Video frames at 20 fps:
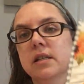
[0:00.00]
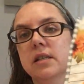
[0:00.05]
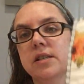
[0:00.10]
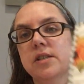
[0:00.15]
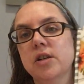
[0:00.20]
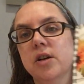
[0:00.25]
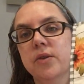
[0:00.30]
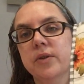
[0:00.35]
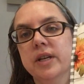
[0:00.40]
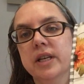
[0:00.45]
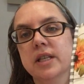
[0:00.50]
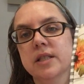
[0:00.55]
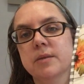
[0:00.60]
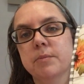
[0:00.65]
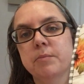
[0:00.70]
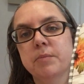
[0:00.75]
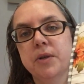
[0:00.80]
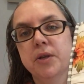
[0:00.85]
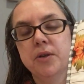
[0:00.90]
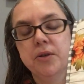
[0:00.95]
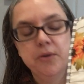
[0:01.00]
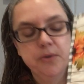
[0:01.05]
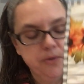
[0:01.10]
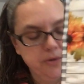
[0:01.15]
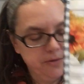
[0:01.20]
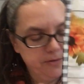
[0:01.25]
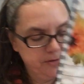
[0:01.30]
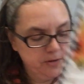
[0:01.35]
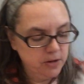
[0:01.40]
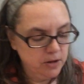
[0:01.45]
Sewing is
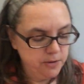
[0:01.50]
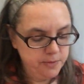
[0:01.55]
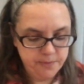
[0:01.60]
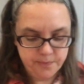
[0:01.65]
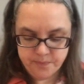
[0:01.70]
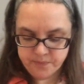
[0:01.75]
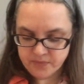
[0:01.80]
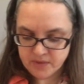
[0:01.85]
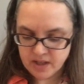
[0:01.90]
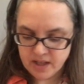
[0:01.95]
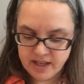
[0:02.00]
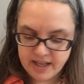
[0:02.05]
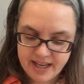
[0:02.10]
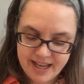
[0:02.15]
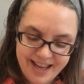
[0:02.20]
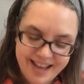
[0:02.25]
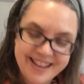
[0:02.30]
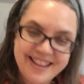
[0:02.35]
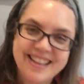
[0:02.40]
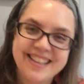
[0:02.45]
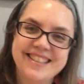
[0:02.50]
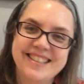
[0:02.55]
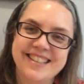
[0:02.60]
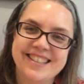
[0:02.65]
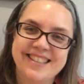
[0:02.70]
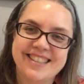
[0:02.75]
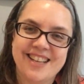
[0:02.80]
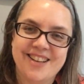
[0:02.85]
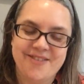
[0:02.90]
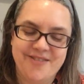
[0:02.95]
beautiful. And then
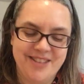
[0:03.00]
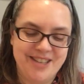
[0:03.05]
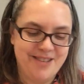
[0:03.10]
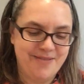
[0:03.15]
she sent